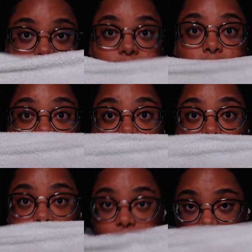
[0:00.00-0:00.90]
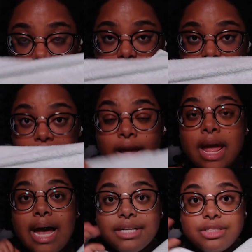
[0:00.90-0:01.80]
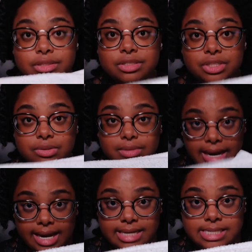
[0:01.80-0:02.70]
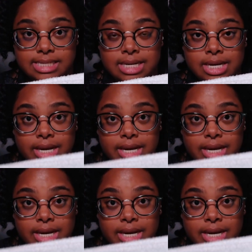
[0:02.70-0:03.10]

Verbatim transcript: These will be really handy. As soon as you land